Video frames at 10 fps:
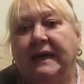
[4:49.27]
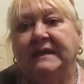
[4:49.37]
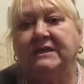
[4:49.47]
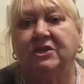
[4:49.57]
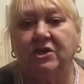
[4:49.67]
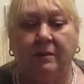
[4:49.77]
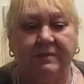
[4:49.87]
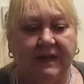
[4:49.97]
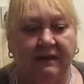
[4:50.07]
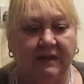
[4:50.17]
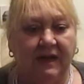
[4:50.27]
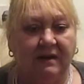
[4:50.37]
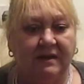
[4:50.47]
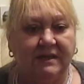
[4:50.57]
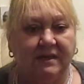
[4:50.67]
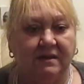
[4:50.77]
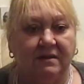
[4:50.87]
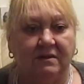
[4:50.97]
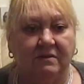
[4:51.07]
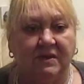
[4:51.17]
It's a top-down cardigan,
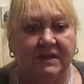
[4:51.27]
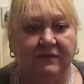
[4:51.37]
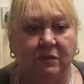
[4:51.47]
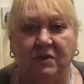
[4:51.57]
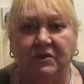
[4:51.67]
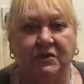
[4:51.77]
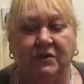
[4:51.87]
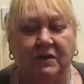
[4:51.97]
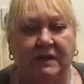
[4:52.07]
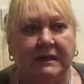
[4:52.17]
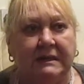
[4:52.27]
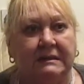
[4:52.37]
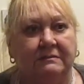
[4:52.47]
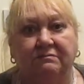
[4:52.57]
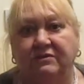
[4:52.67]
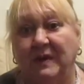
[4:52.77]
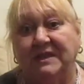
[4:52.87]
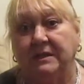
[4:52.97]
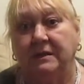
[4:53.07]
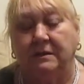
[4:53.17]
whatever you want to call it,
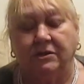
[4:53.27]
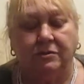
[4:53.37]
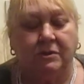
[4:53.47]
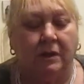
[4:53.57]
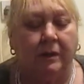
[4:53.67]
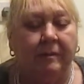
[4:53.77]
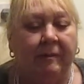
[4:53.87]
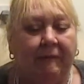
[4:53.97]
sweater, as you call them.